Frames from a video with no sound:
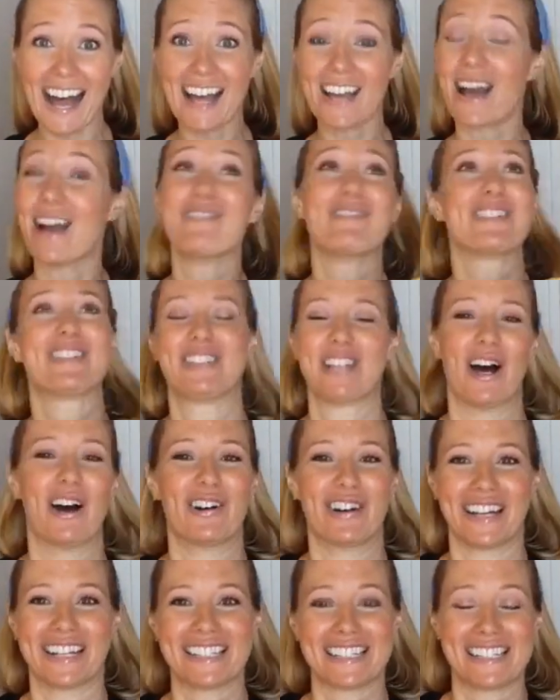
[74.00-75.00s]
I'm
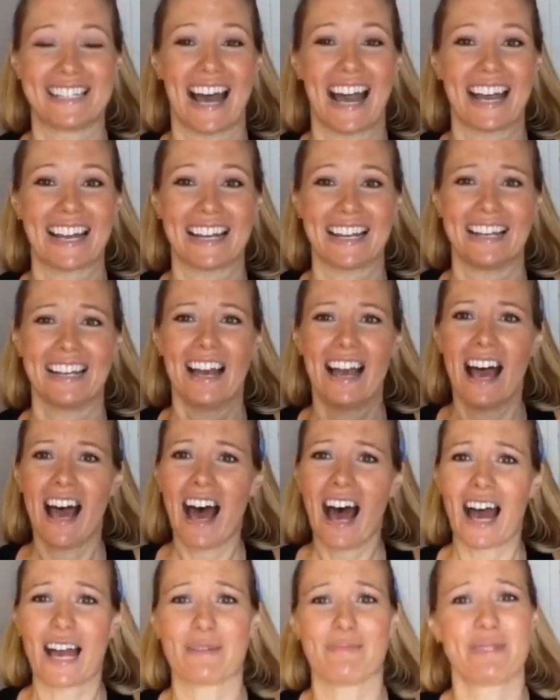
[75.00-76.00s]
so excited.
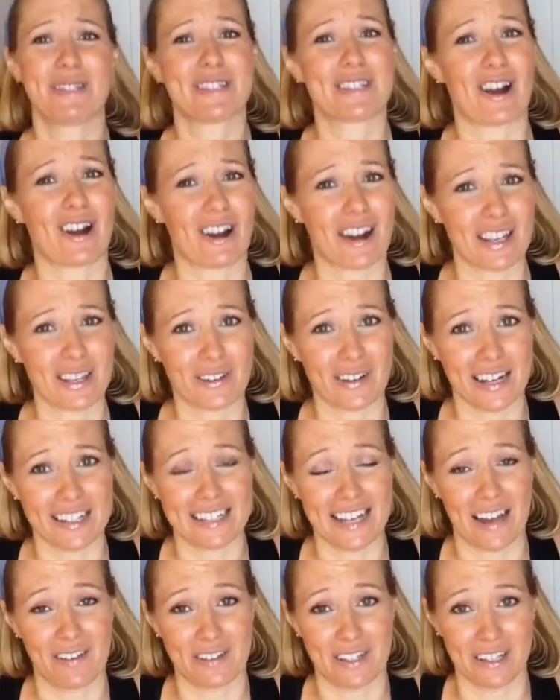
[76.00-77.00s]
I'm sorry you guys
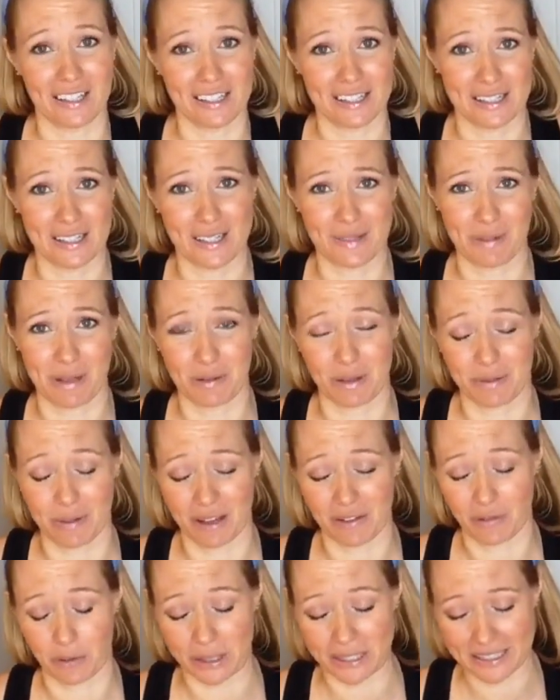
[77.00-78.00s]
have to listen to me with
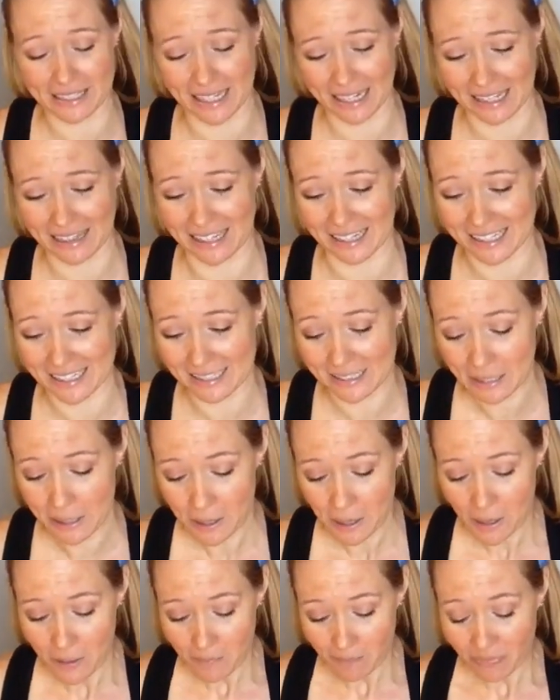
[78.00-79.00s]
my voice like this.
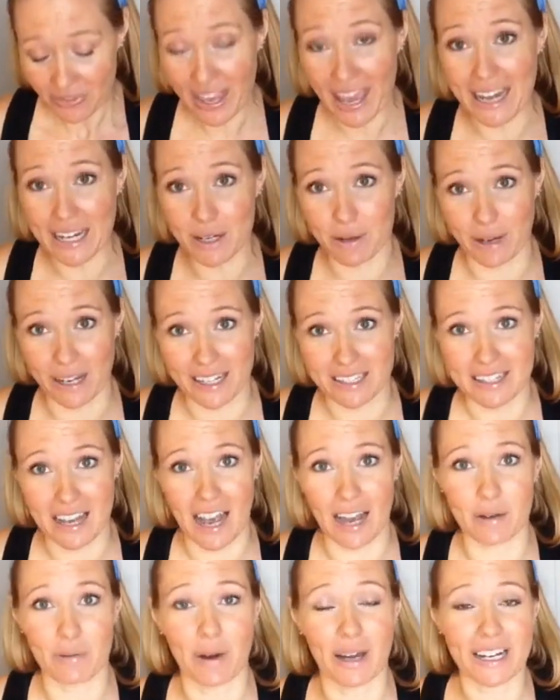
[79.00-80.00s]
Anyways,
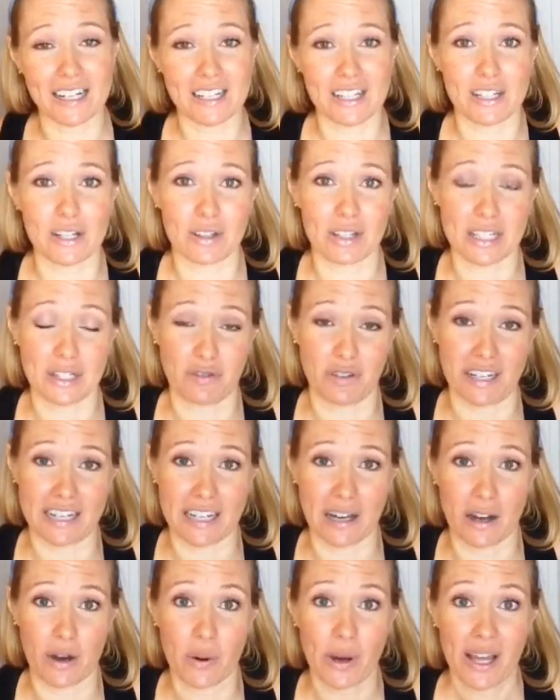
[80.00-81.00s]
I wanted to do this
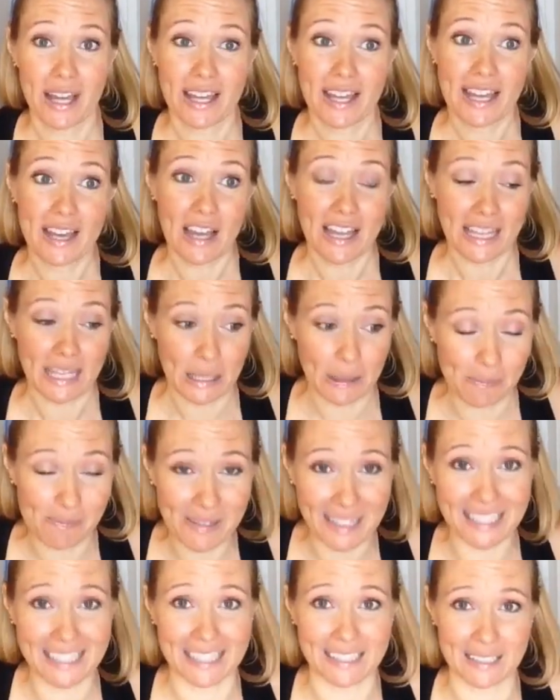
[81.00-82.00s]
video
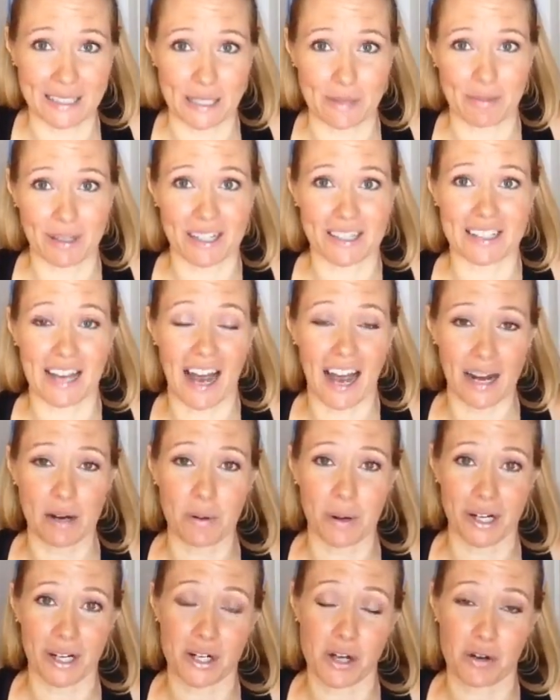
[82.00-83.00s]
immediately because I
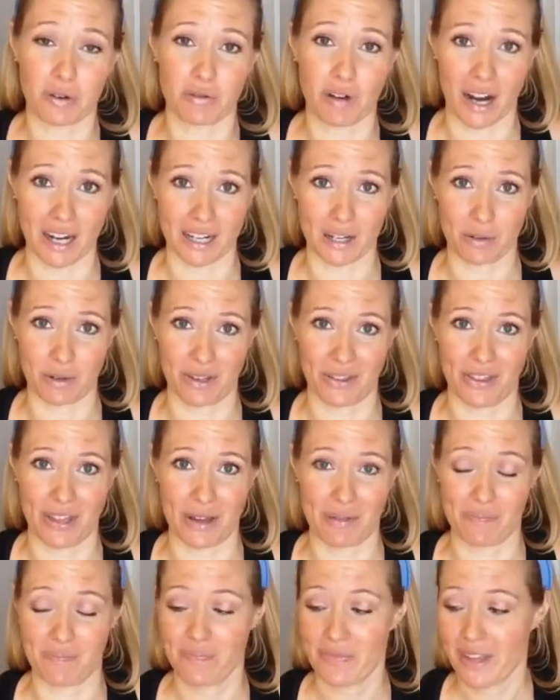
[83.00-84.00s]
want to go running with
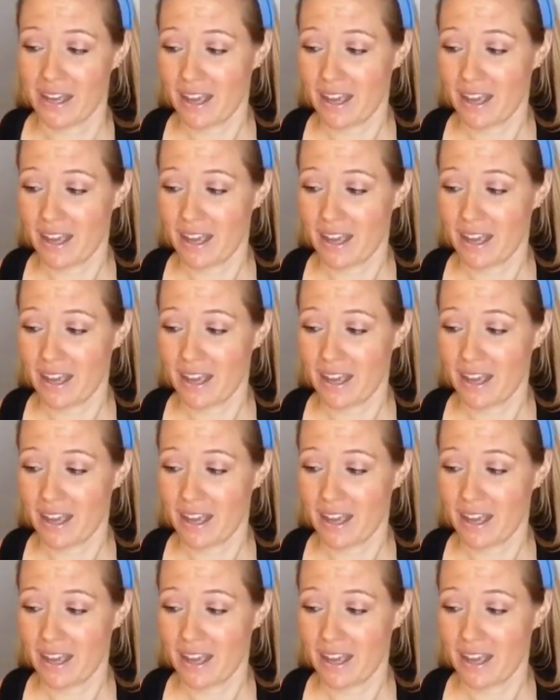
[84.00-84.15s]
them